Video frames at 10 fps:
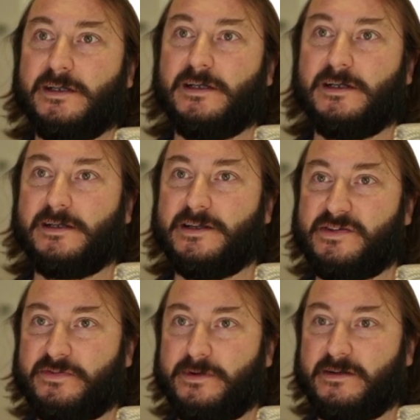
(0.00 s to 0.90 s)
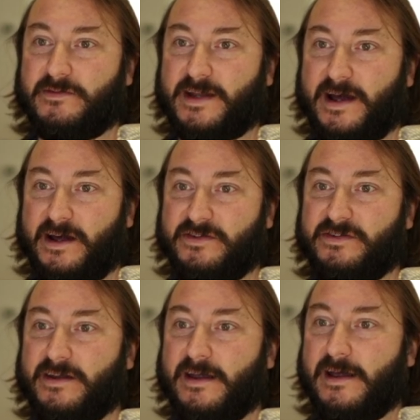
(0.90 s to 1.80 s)
this suite of tasks,
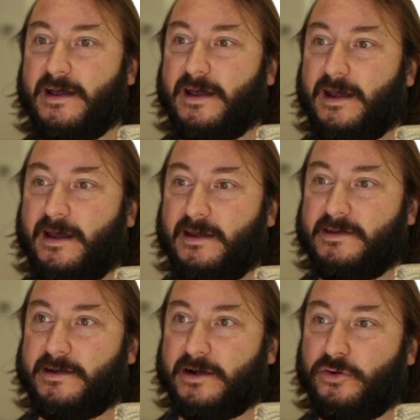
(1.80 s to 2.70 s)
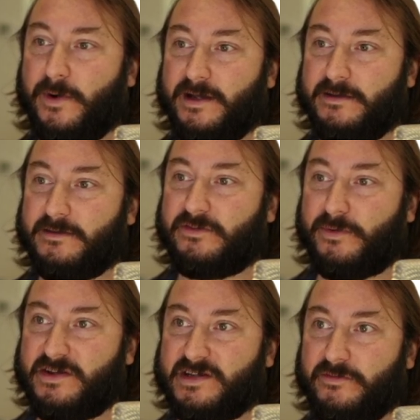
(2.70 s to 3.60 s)
and Qwen
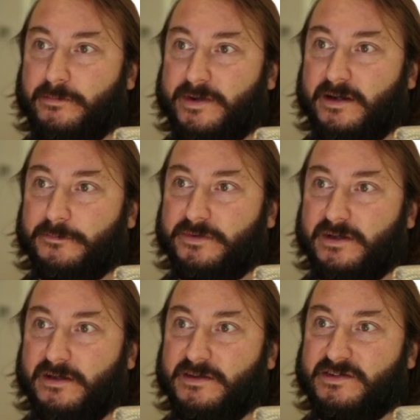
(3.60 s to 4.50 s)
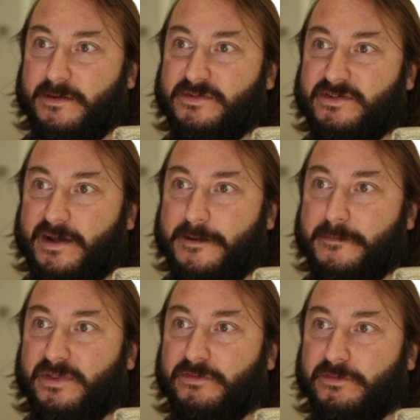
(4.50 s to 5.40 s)
27B completed the same set in
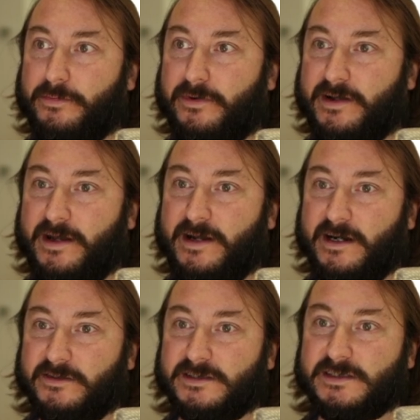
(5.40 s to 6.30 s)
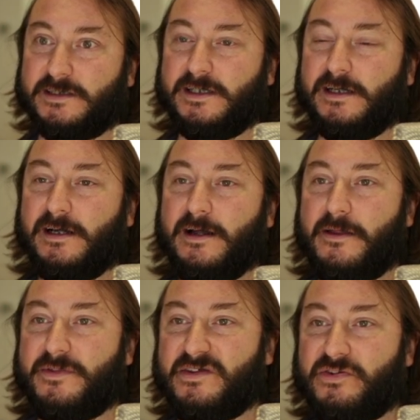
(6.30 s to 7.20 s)
3.8 hours.
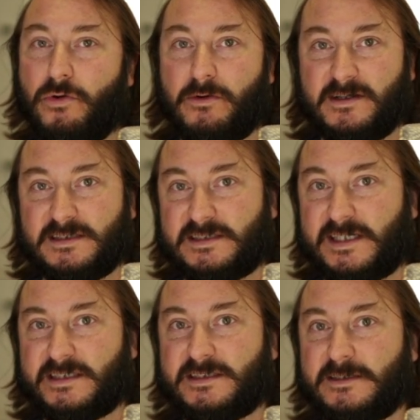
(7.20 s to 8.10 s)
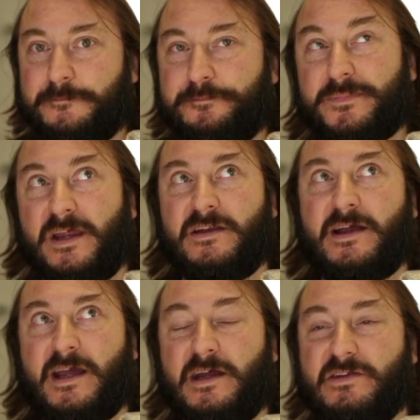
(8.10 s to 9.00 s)
This orange section
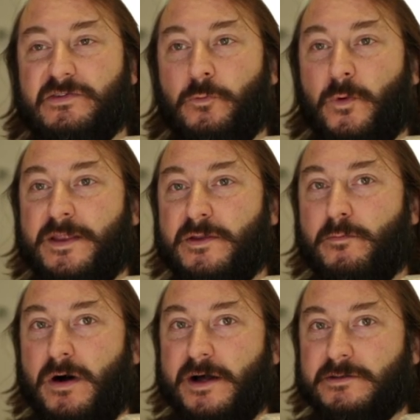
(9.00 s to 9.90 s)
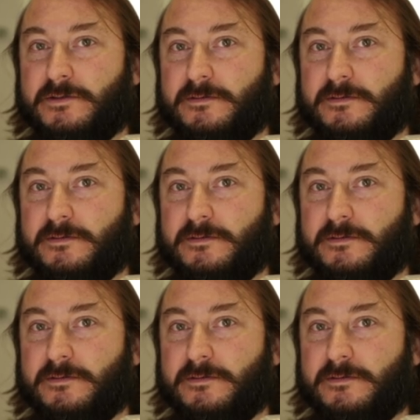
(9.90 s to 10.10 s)
indicates when the model